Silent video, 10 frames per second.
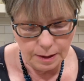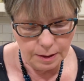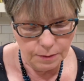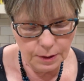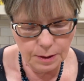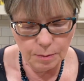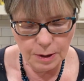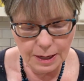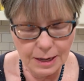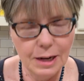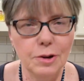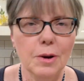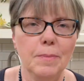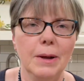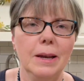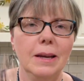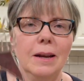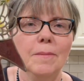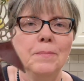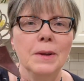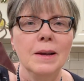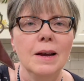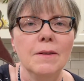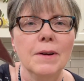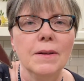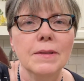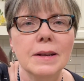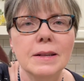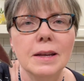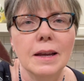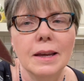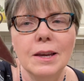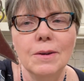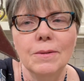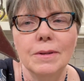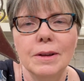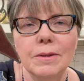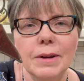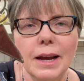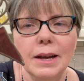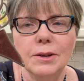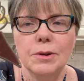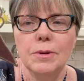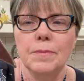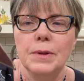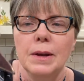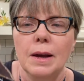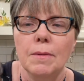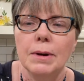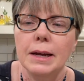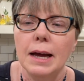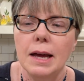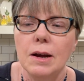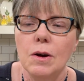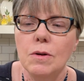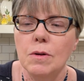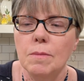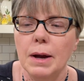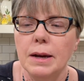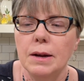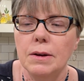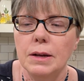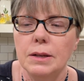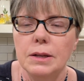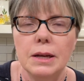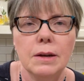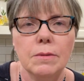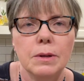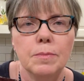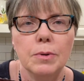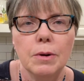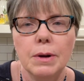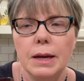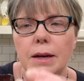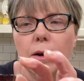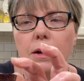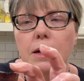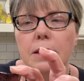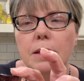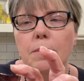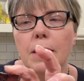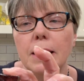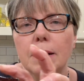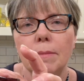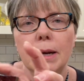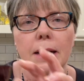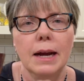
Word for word: On this one, I need your opinion. I found this cute little angel when I got home, I noticed it was broken on the bottom and it